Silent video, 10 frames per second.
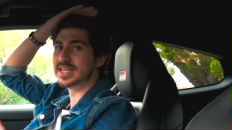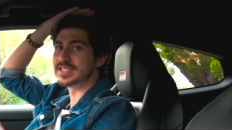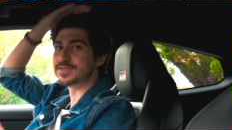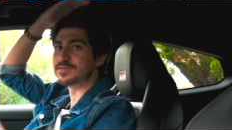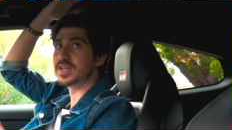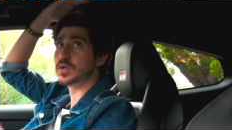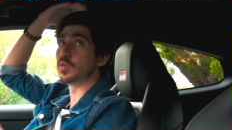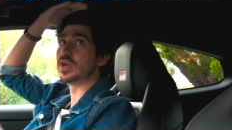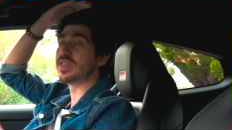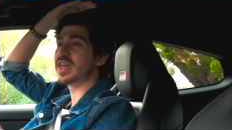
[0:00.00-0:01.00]
to fit
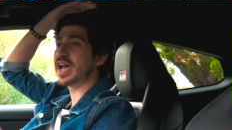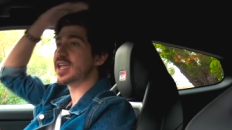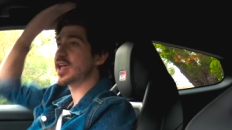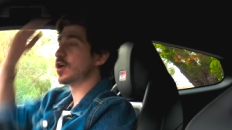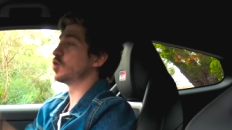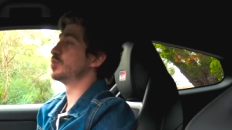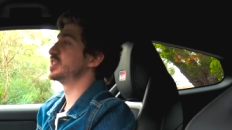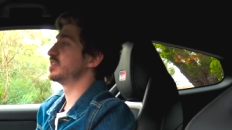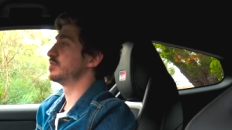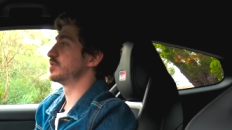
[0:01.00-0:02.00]
with a
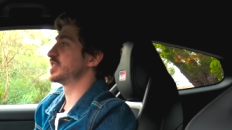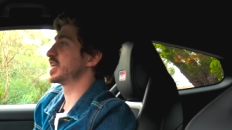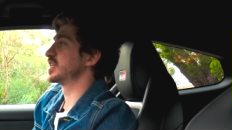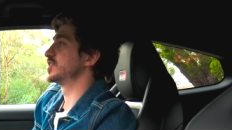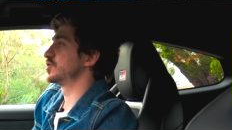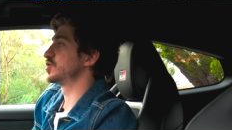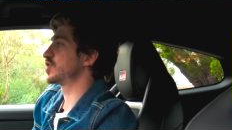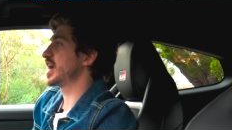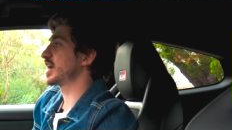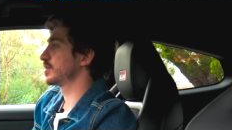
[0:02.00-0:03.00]
helmet if you're taking it to the
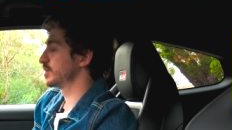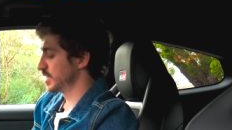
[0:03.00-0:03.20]
track.